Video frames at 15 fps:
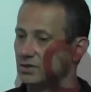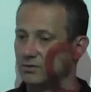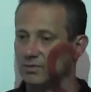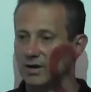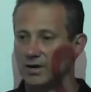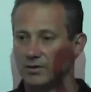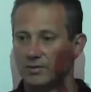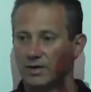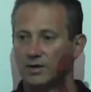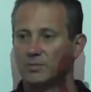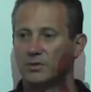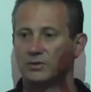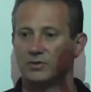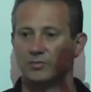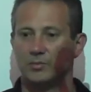require quite a
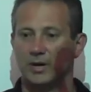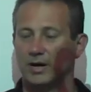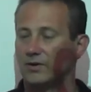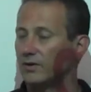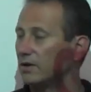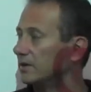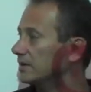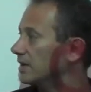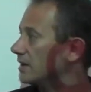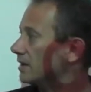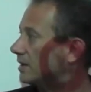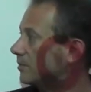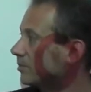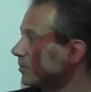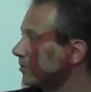bit of power, and
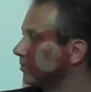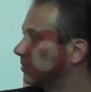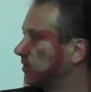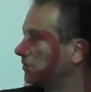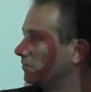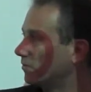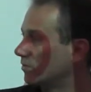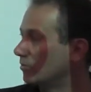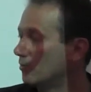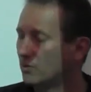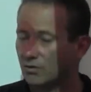they're appropriate for